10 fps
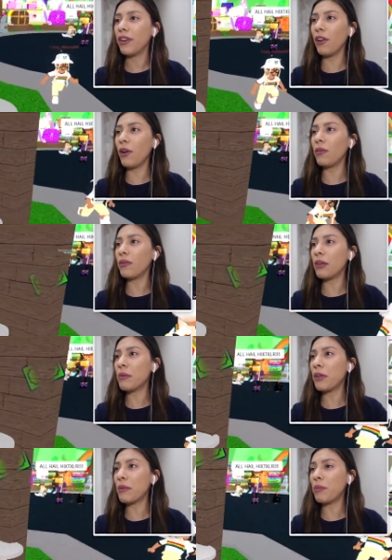oh, oh, let
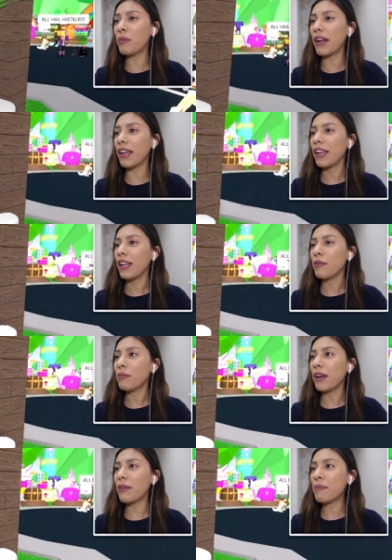me, let me pull my,
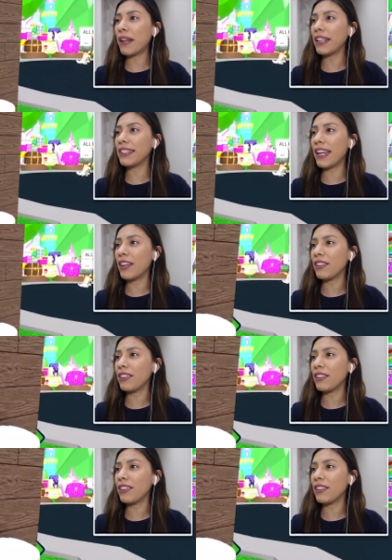my, my lid down.